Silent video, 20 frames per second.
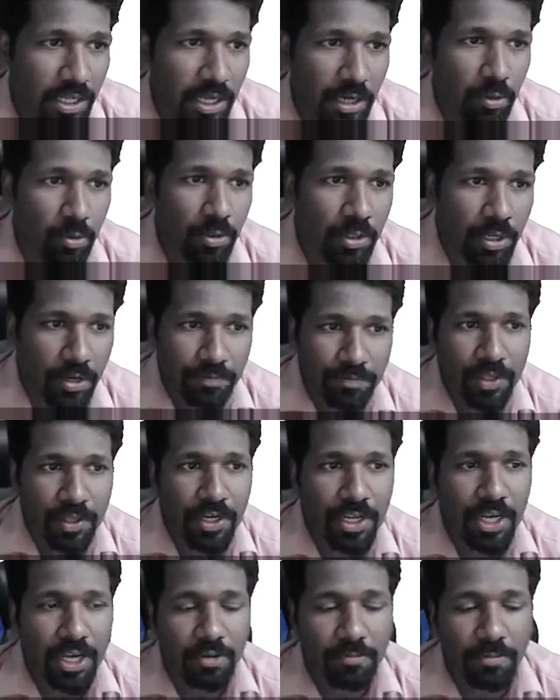Urthav
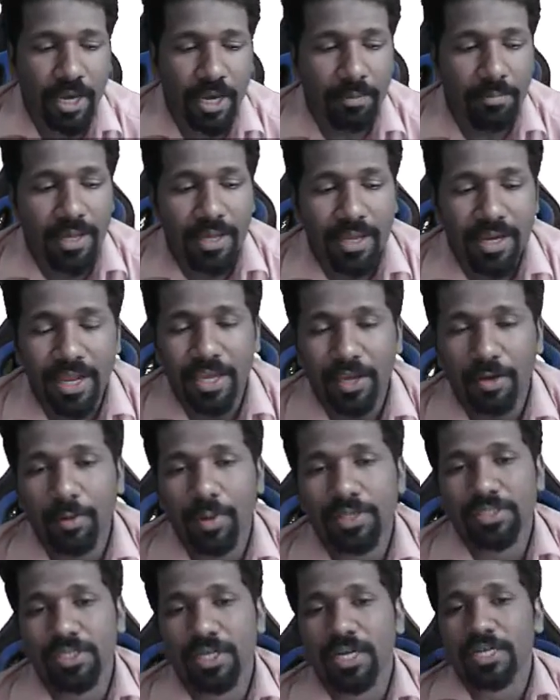Tiryabhyam. Likewise,
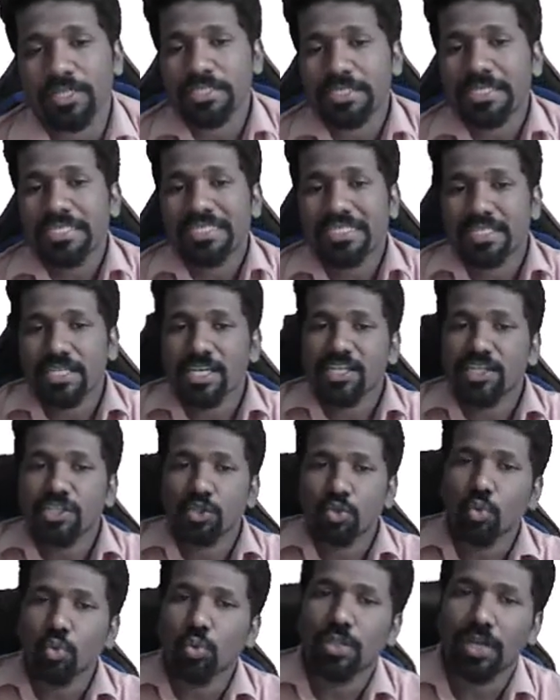there are 16
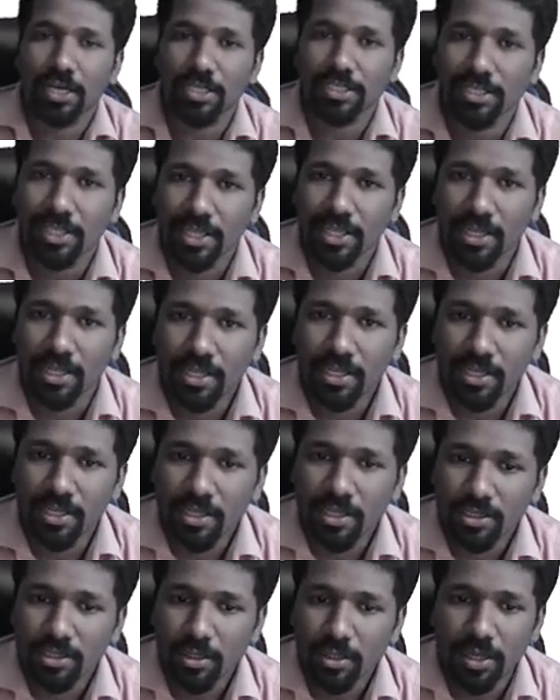sutras.
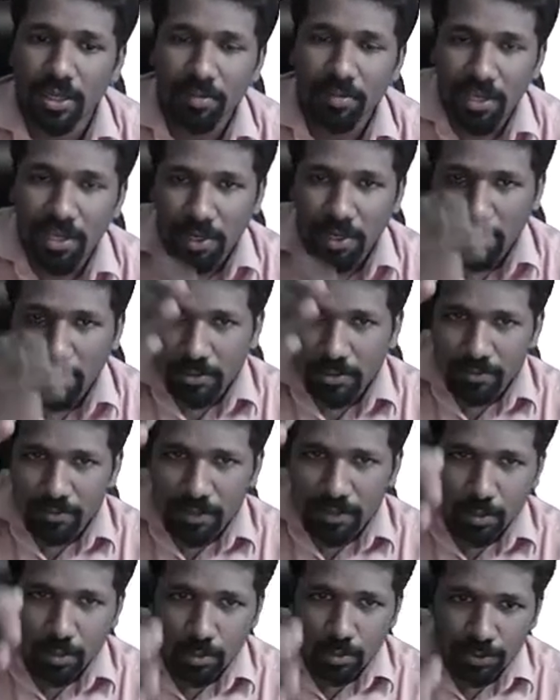So the meanings of the
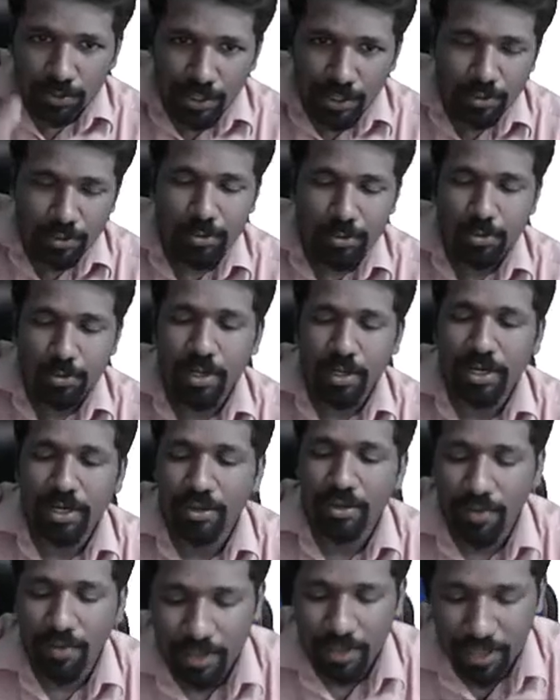sutras also are
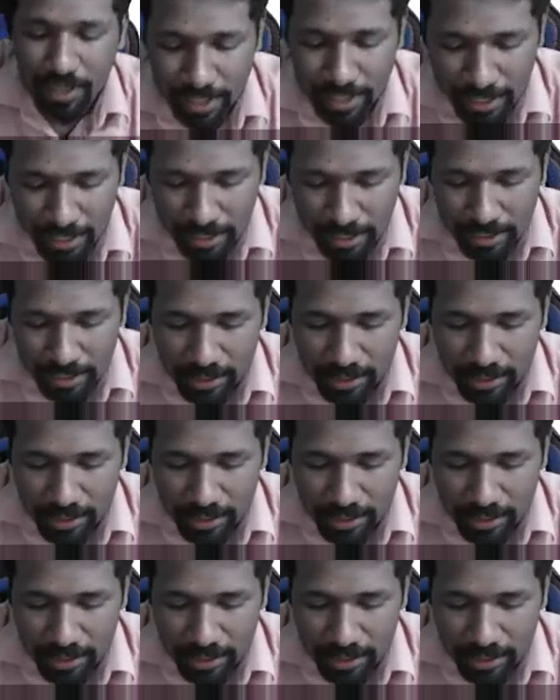given here.